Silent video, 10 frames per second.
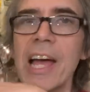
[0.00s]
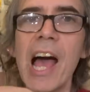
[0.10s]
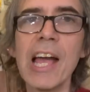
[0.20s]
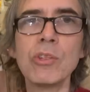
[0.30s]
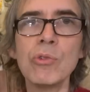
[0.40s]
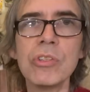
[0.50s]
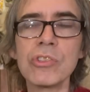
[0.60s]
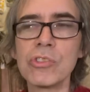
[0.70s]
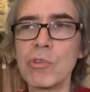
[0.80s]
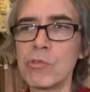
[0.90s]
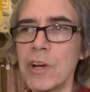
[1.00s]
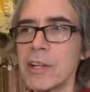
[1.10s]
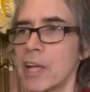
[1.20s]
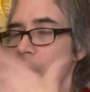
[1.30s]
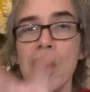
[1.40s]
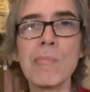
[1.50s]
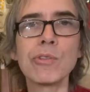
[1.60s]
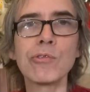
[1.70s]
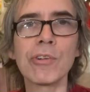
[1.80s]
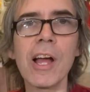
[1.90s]
I do this so rarely, I
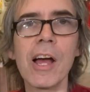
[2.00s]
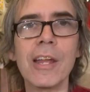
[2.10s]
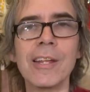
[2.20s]
almost forgot."